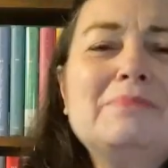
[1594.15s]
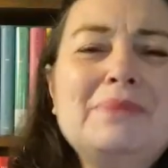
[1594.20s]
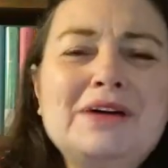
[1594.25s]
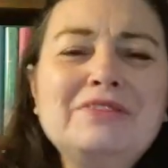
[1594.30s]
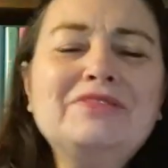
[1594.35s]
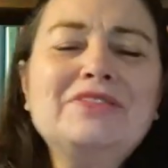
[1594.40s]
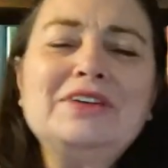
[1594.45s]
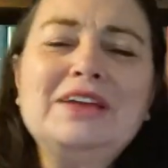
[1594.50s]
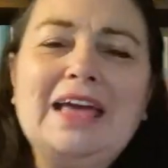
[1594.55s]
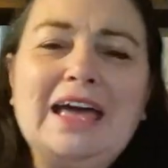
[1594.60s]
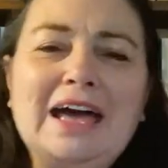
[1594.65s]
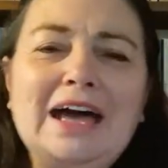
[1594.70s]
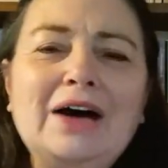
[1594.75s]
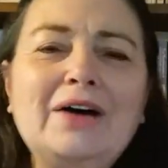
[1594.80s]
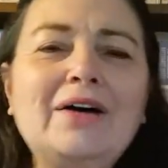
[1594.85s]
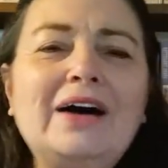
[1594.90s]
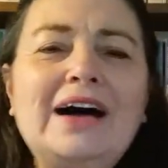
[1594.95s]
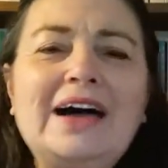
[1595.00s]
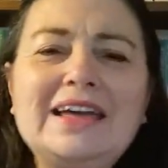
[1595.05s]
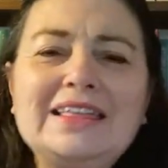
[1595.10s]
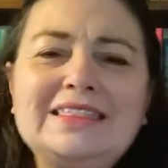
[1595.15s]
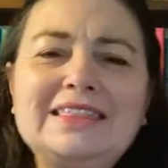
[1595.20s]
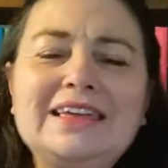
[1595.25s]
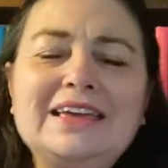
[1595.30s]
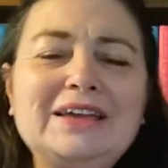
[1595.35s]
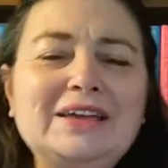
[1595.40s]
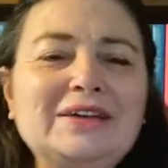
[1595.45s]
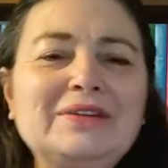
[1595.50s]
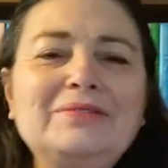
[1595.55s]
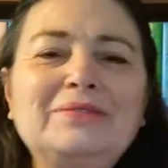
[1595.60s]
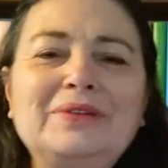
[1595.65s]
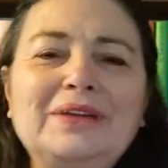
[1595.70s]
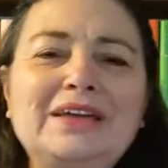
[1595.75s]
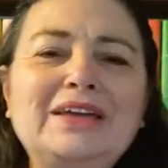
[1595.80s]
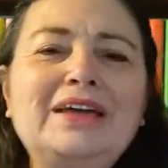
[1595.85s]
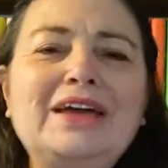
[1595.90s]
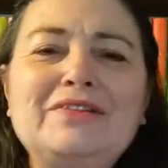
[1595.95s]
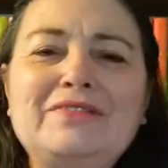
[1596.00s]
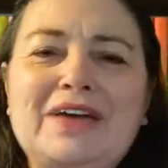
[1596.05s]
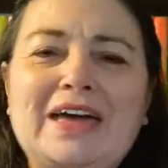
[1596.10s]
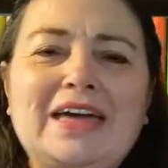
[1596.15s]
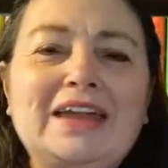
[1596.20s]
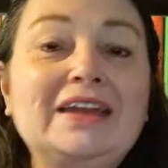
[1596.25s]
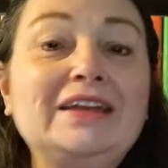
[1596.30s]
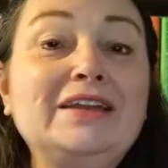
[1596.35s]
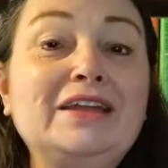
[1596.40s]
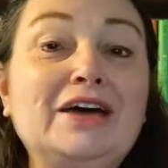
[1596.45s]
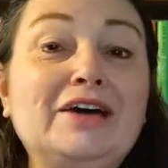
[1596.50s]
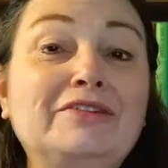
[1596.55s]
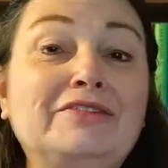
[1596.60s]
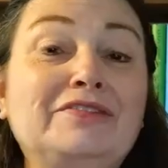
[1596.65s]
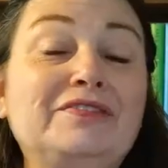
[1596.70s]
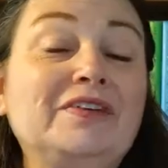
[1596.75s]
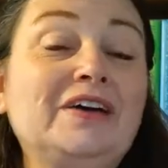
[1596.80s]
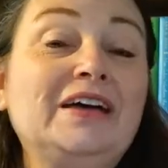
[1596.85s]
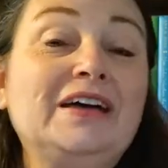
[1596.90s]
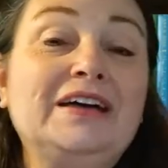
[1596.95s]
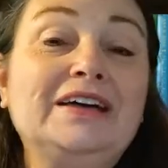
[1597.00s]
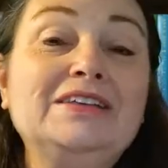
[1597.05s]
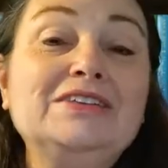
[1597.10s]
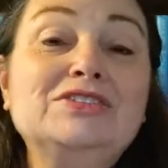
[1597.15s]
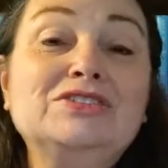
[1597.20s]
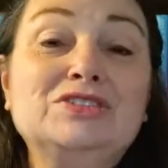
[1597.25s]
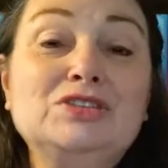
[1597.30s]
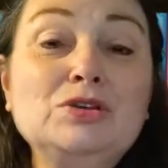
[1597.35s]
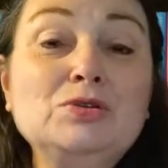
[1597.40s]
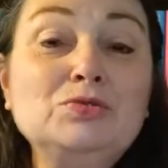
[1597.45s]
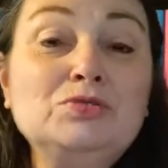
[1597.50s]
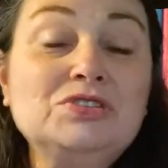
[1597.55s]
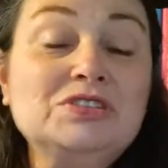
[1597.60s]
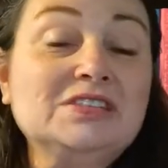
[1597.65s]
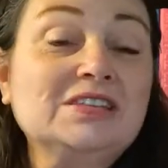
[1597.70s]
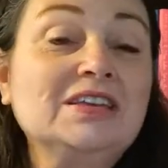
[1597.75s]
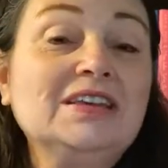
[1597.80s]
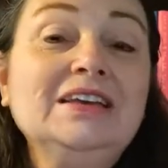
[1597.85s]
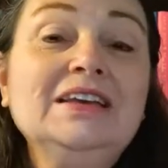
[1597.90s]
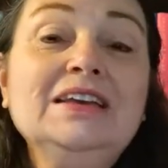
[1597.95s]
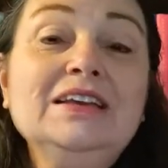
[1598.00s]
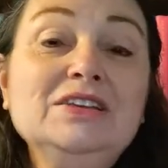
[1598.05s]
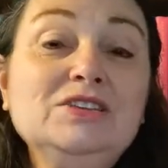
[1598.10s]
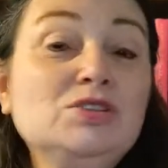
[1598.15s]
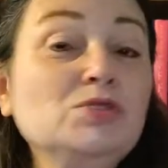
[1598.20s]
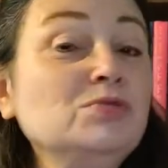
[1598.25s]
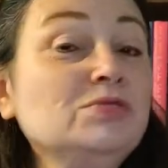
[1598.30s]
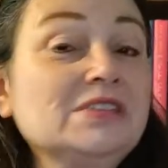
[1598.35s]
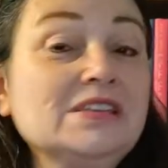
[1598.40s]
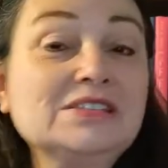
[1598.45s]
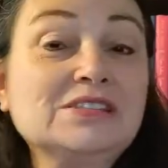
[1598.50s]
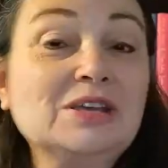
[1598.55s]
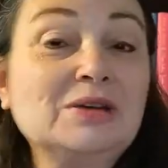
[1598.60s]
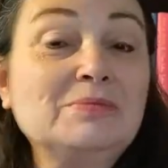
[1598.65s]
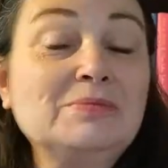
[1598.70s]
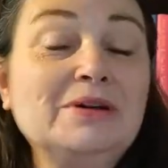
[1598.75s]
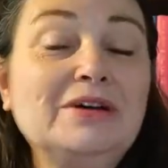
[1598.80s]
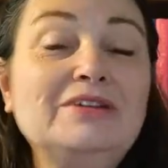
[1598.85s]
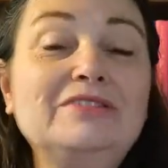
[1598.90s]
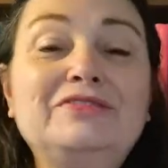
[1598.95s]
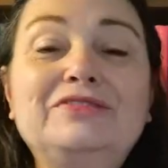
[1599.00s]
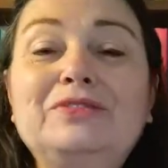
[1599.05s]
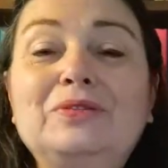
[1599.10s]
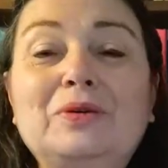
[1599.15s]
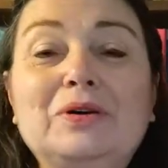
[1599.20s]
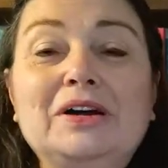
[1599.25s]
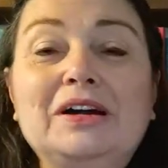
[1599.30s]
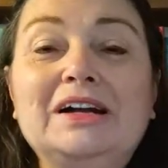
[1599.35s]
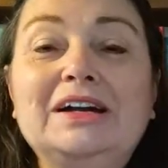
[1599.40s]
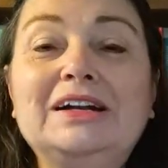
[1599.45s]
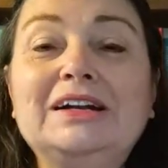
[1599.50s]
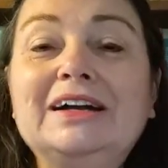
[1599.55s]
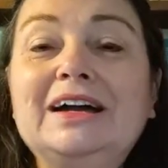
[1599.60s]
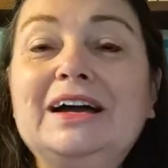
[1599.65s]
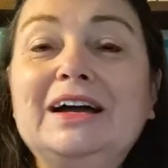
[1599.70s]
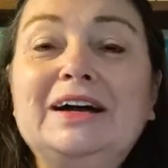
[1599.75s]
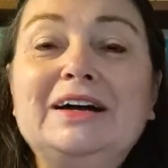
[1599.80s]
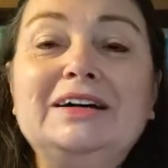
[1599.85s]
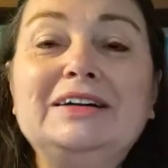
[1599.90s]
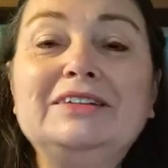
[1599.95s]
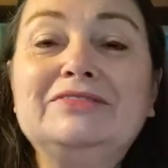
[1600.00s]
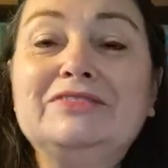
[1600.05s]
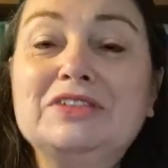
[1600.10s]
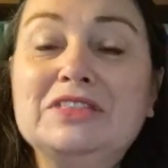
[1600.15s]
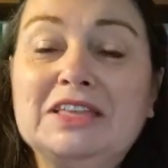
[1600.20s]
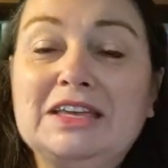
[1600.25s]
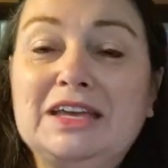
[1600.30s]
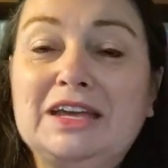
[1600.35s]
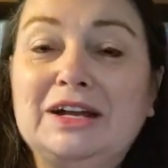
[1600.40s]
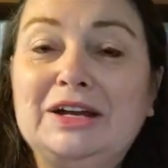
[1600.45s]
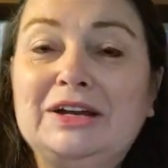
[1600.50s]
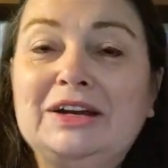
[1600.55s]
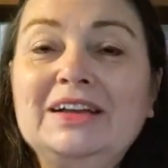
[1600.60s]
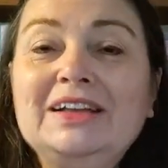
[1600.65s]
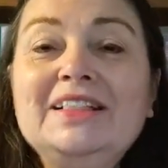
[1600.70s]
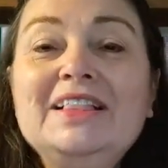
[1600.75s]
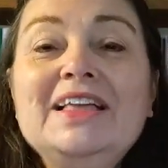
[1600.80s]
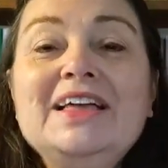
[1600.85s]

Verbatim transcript: But for now, I think we have had enough Seussism for the year.